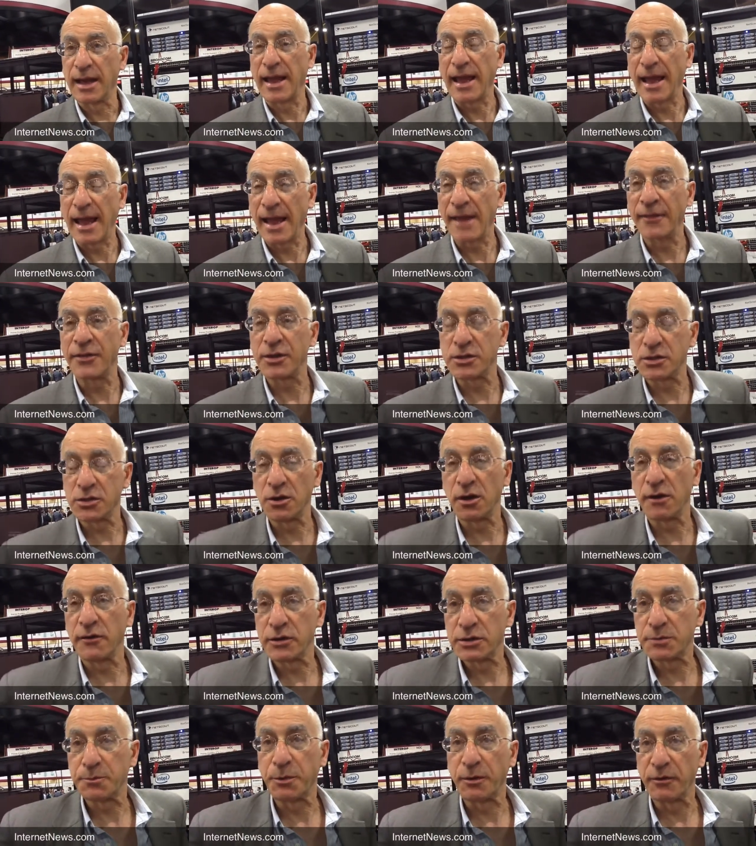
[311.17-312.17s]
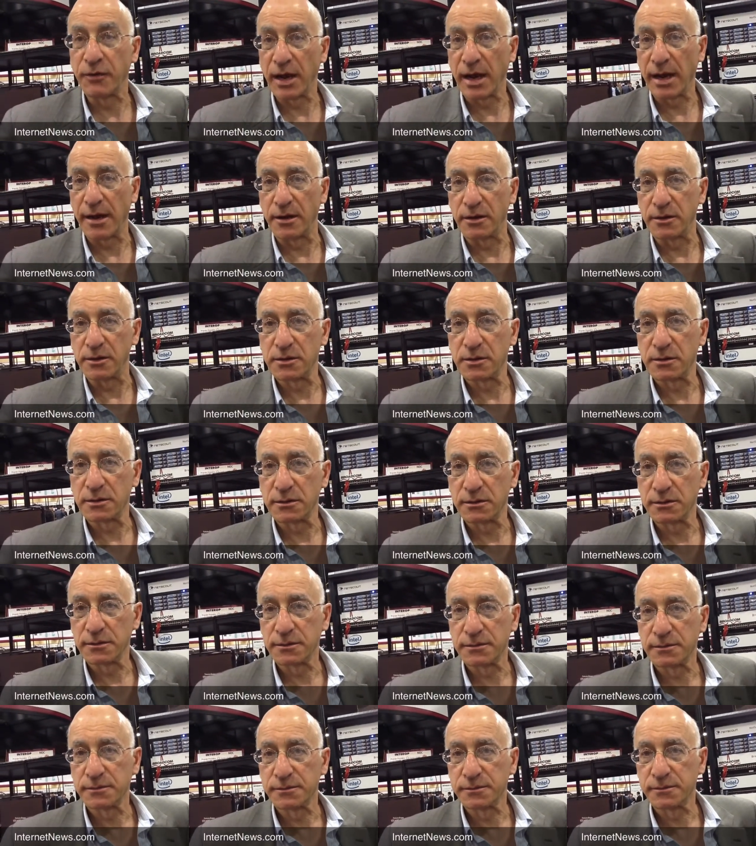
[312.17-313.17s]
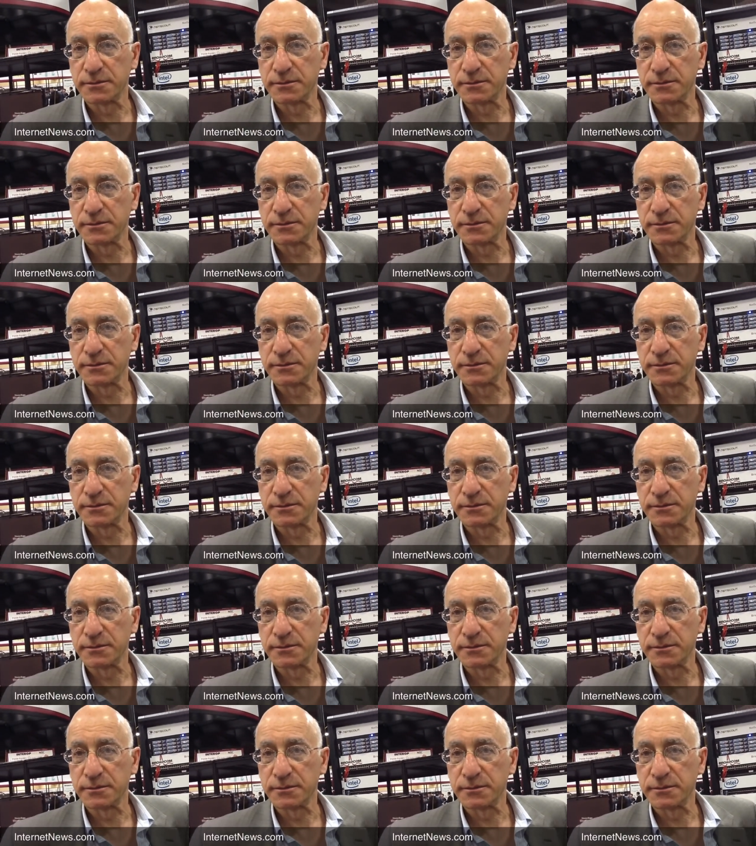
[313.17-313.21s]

and the service providers. Yeah.